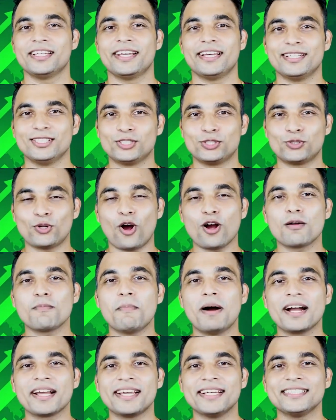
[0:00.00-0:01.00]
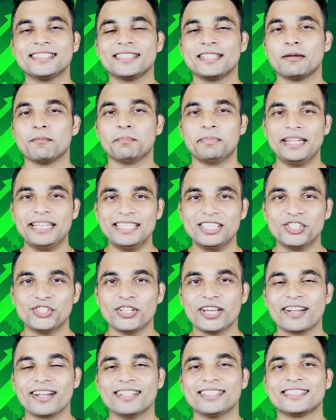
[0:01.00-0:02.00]
in stock markets, please
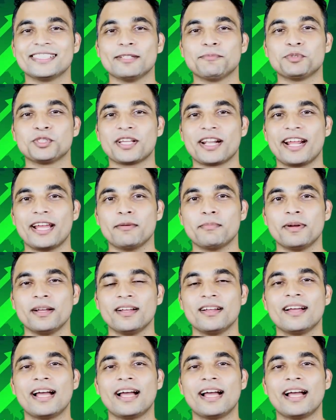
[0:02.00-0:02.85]
share and subscribe.